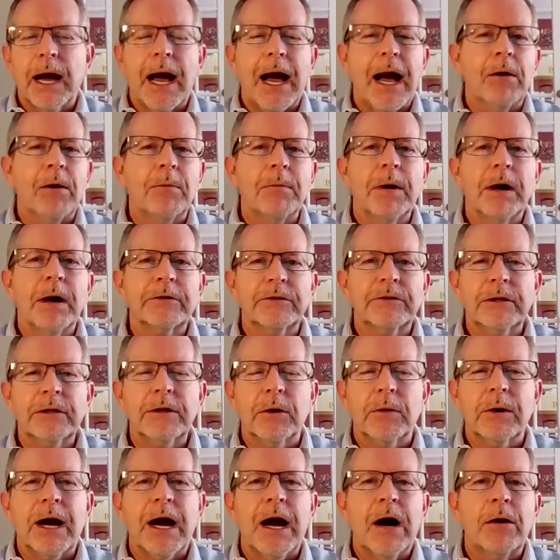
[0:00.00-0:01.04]
How much,
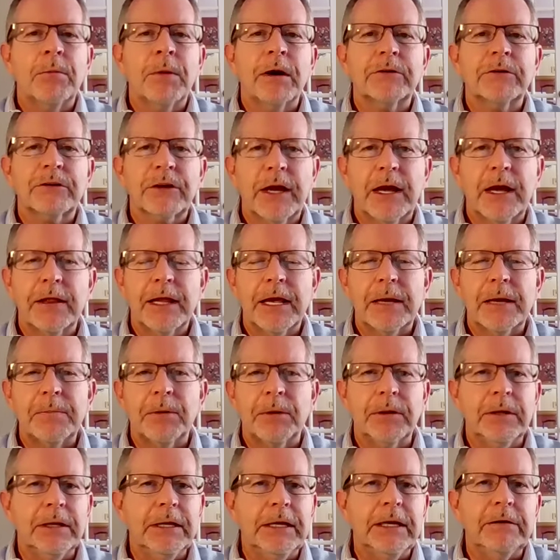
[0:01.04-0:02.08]
you know, how much can they
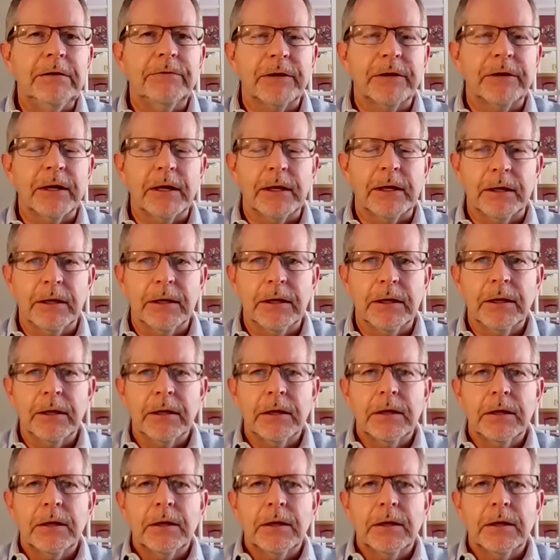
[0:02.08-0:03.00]
believe in